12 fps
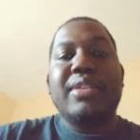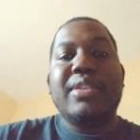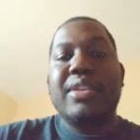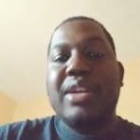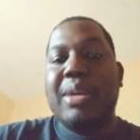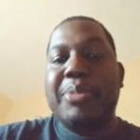
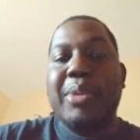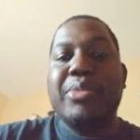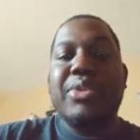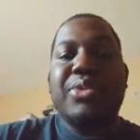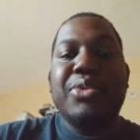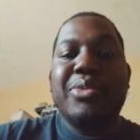Or probably
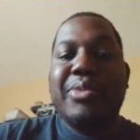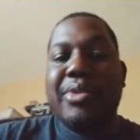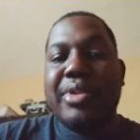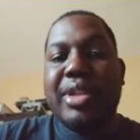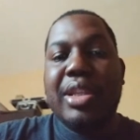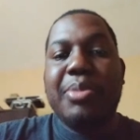two more.
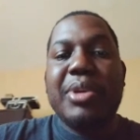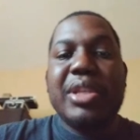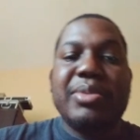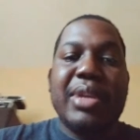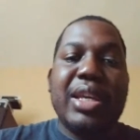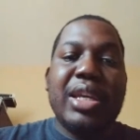It depends
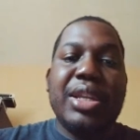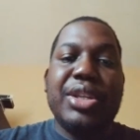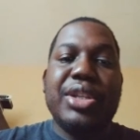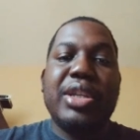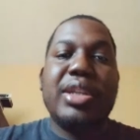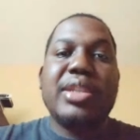on the
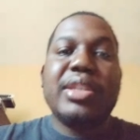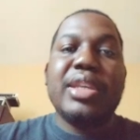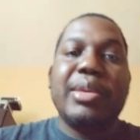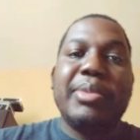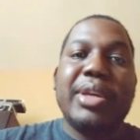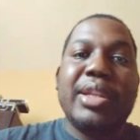energy,
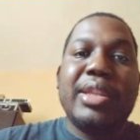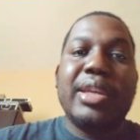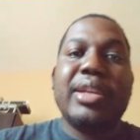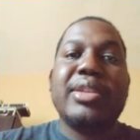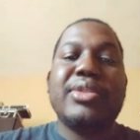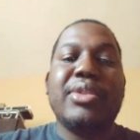CMA and
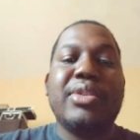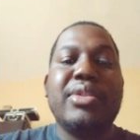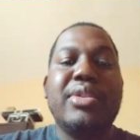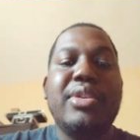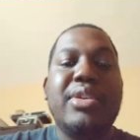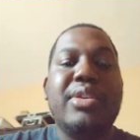things. So
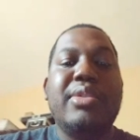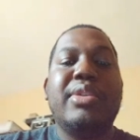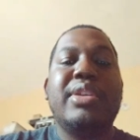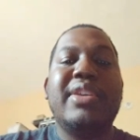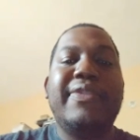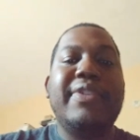
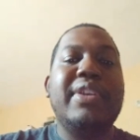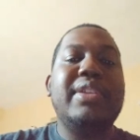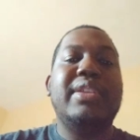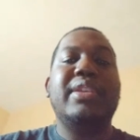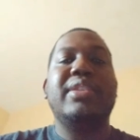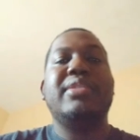
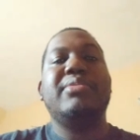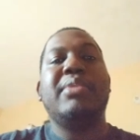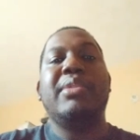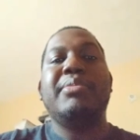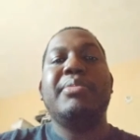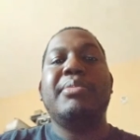definitely. But
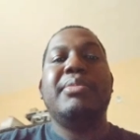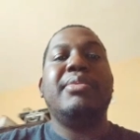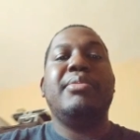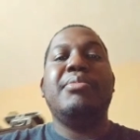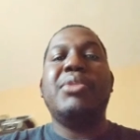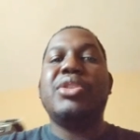
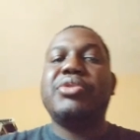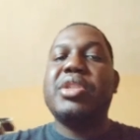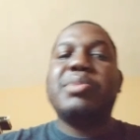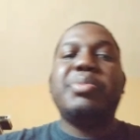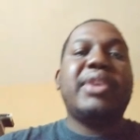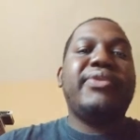much
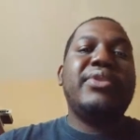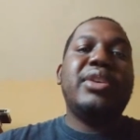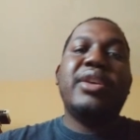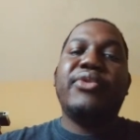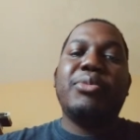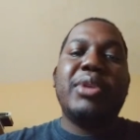respect for
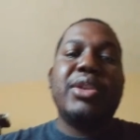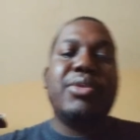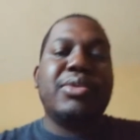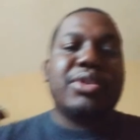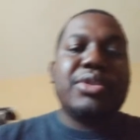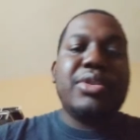everybody
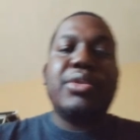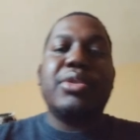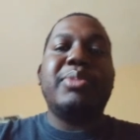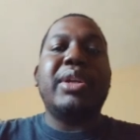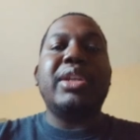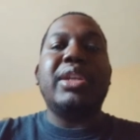who turned out
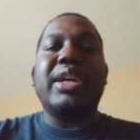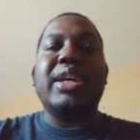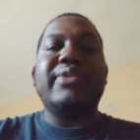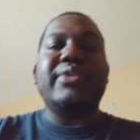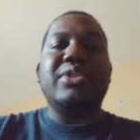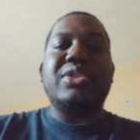for the live,
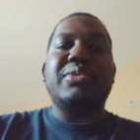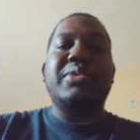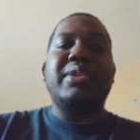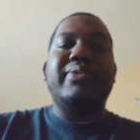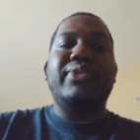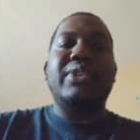show
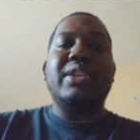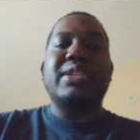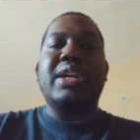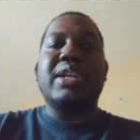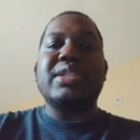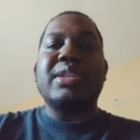them face,
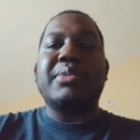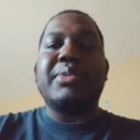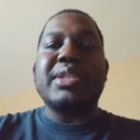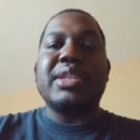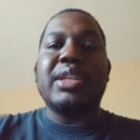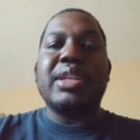ask them
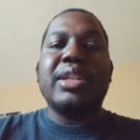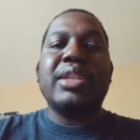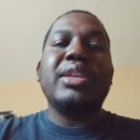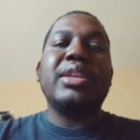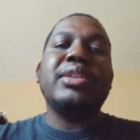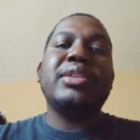questions and
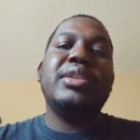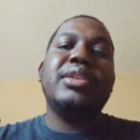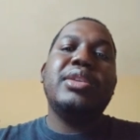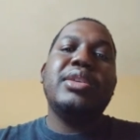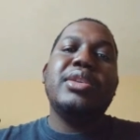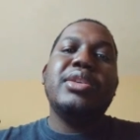things.
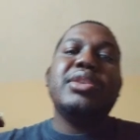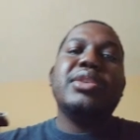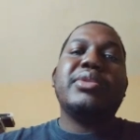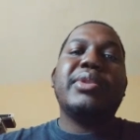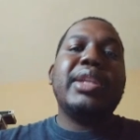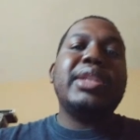
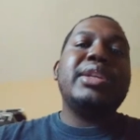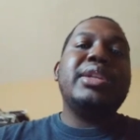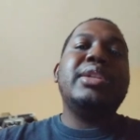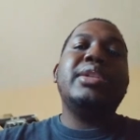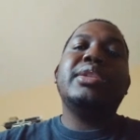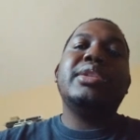So until